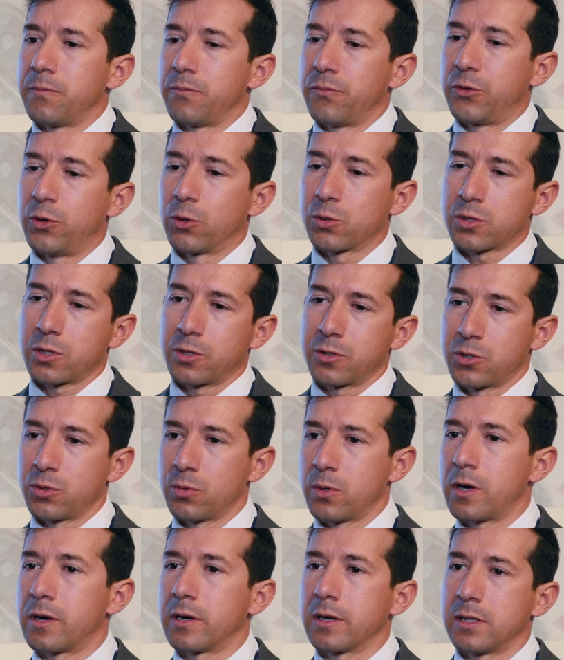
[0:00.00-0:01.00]
those are
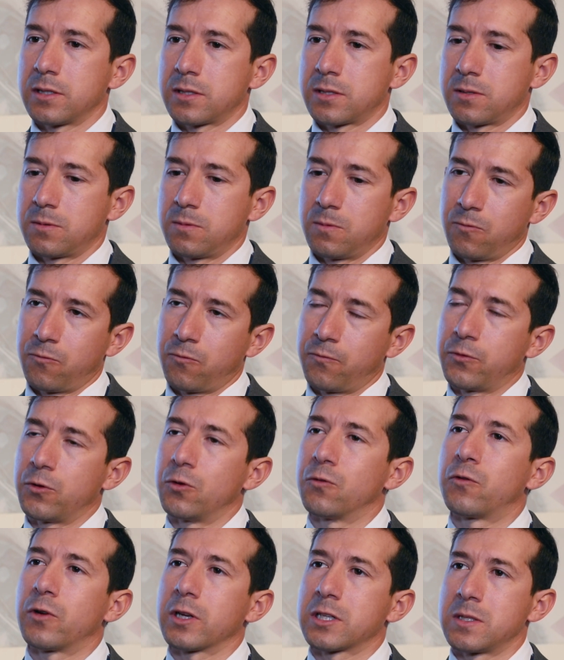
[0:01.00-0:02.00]
two areas,
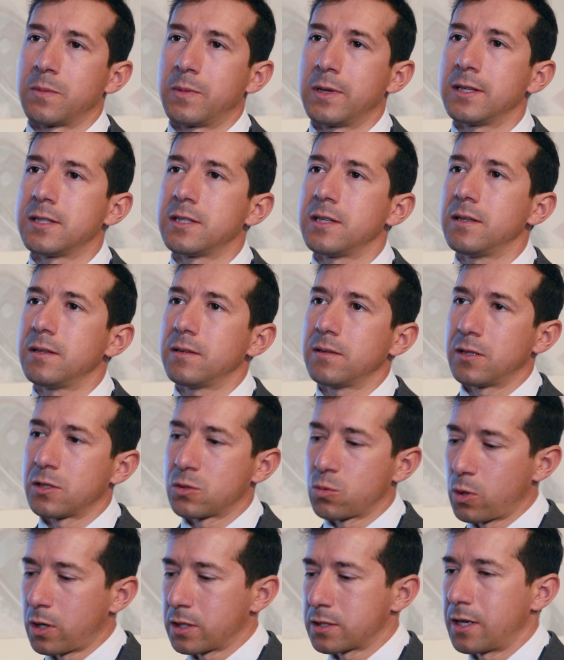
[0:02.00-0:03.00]
fuel flexibility
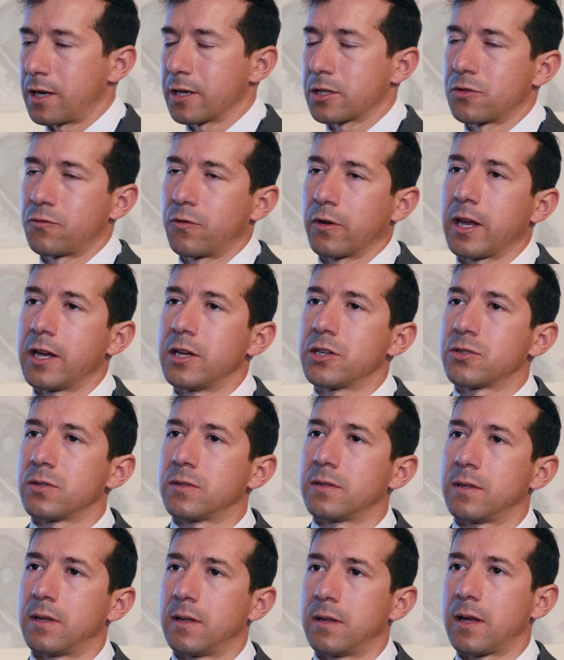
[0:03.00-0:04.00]
as well as
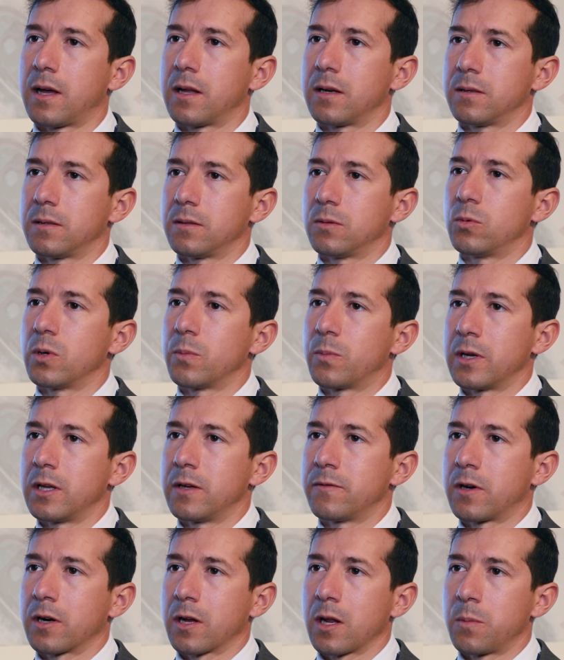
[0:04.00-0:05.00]
electrification, that we
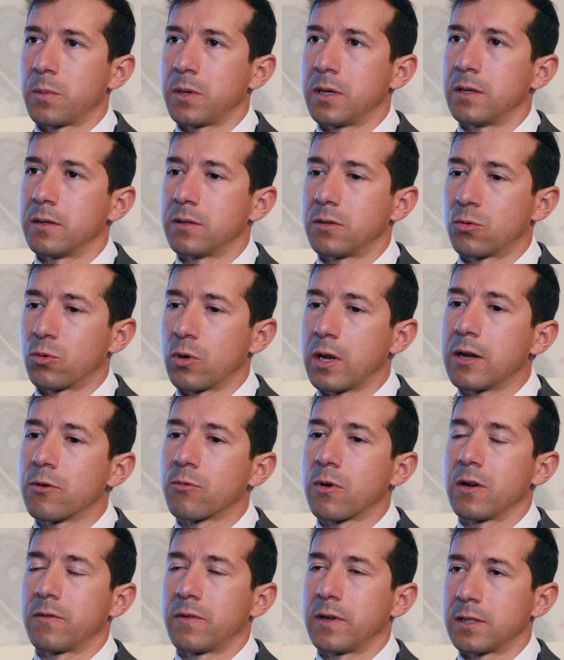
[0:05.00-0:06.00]
believe are going to be really
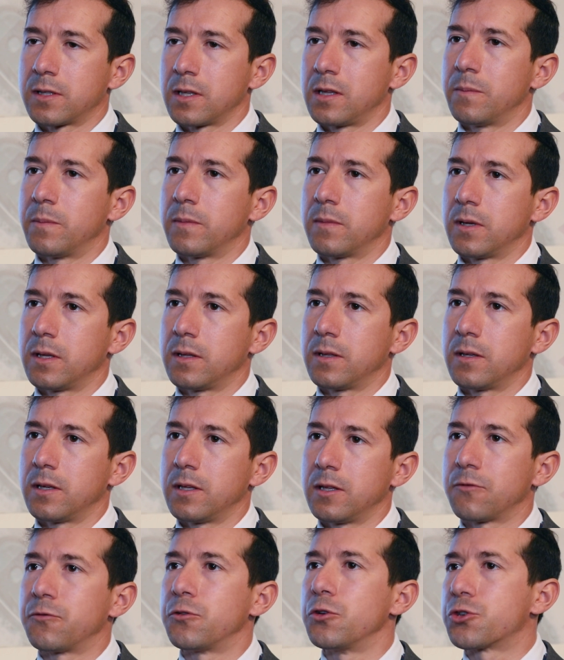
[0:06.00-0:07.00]
relevant
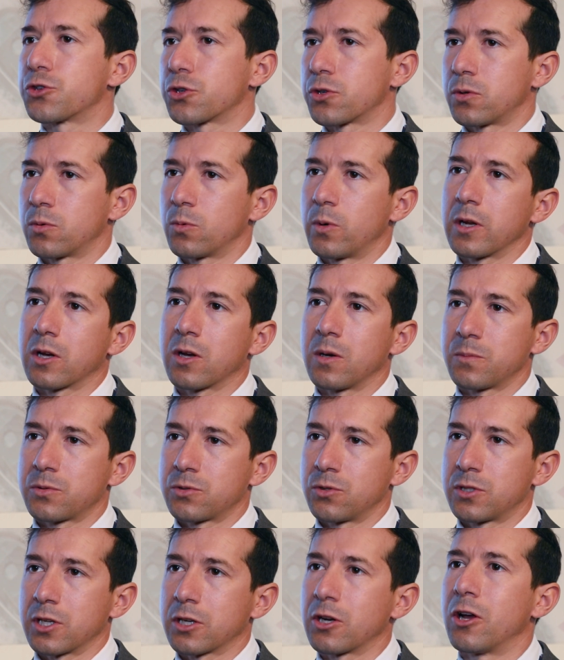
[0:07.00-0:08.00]
in the future when it comes
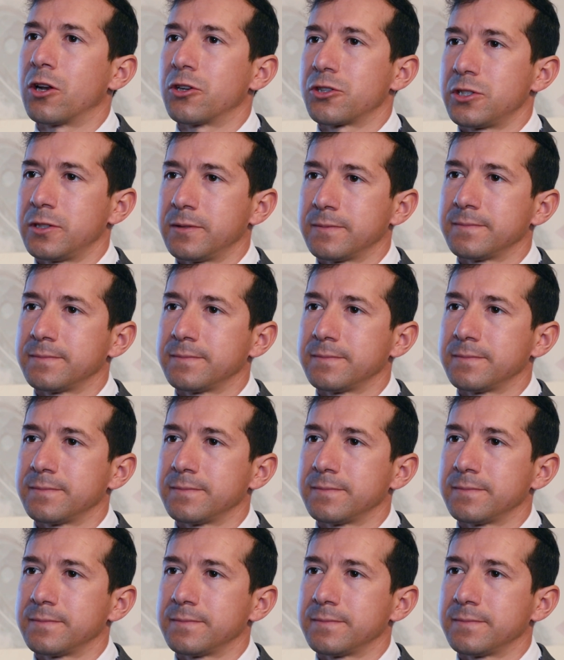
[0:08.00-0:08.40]
to technology.